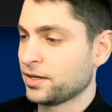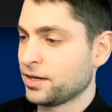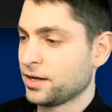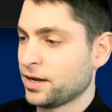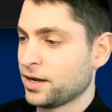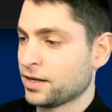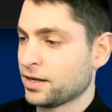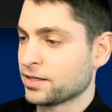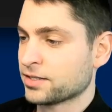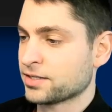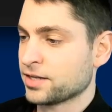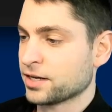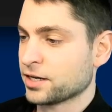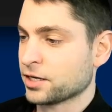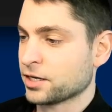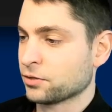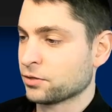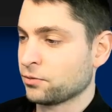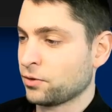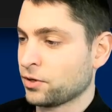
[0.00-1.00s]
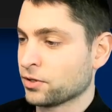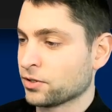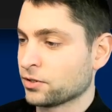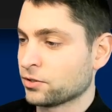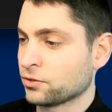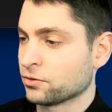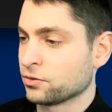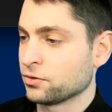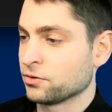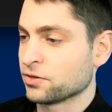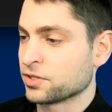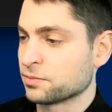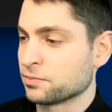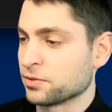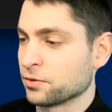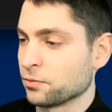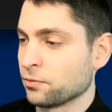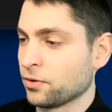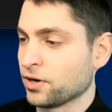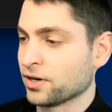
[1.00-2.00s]
and the second one to U S B
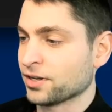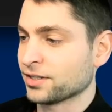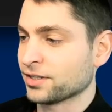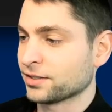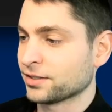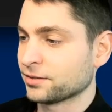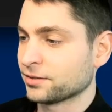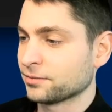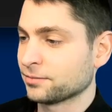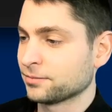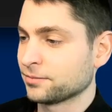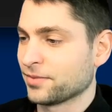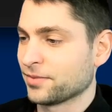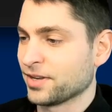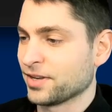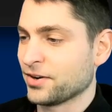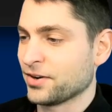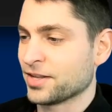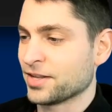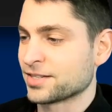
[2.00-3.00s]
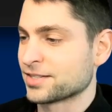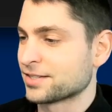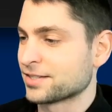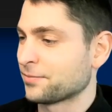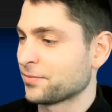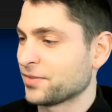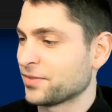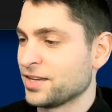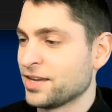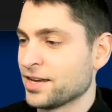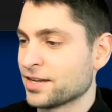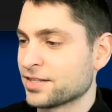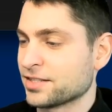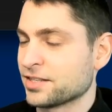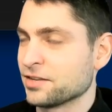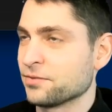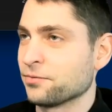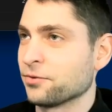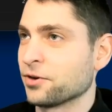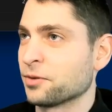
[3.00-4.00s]
one. Here it is, E X T
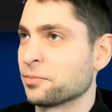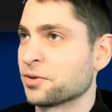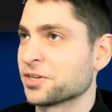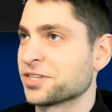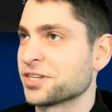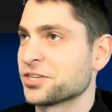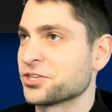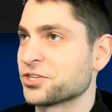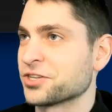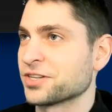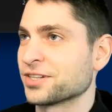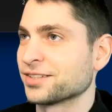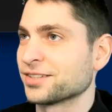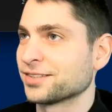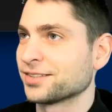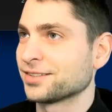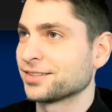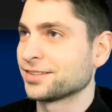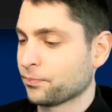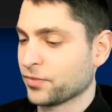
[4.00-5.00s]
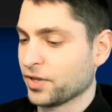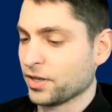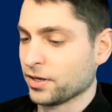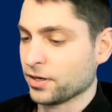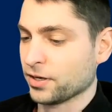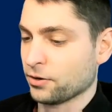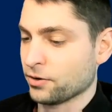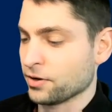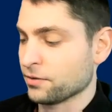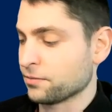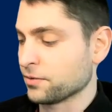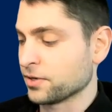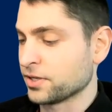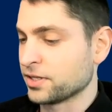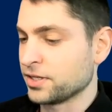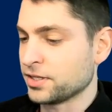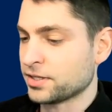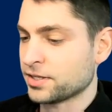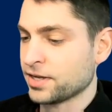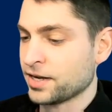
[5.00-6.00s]
four partition. And now if we
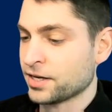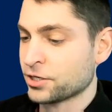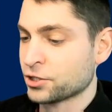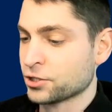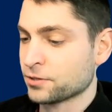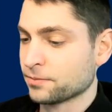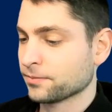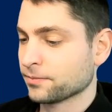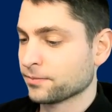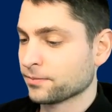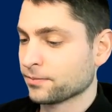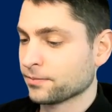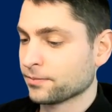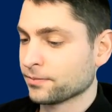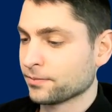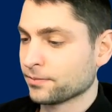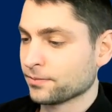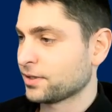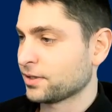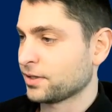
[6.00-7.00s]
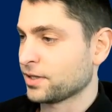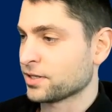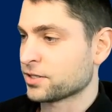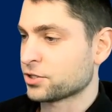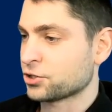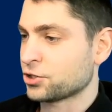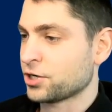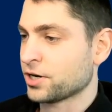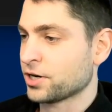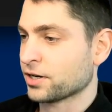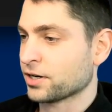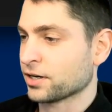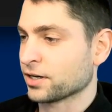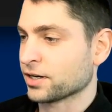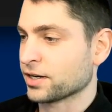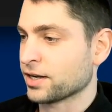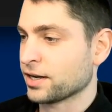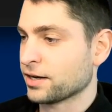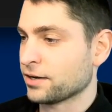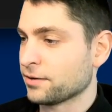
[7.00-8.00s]
detach, let's check
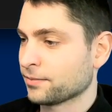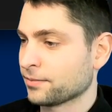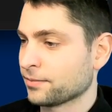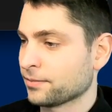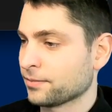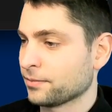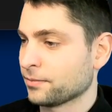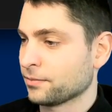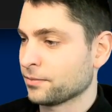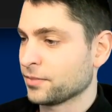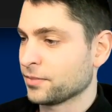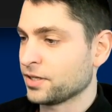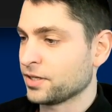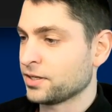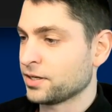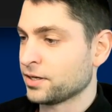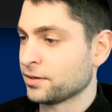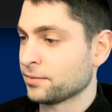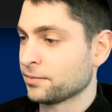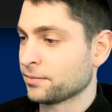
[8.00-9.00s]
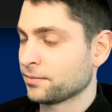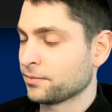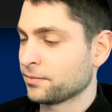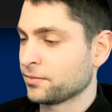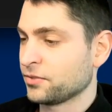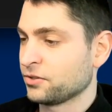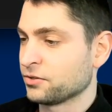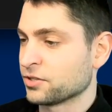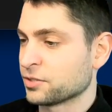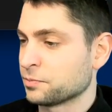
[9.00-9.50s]
again. Media, U S